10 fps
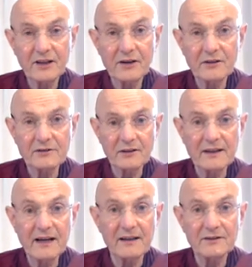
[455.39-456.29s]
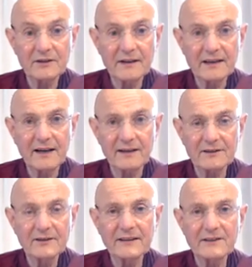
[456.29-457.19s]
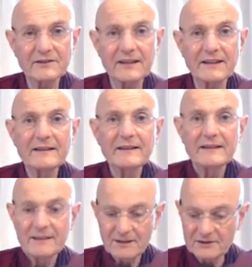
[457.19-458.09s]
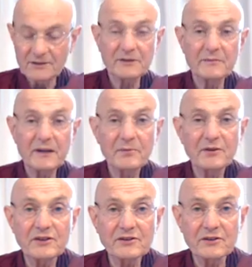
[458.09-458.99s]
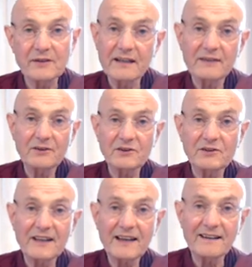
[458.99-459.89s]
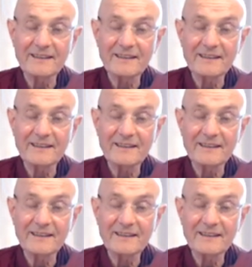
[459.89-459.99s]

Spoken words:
You can't do it, you see, until somebody pushes you, and then of course you can.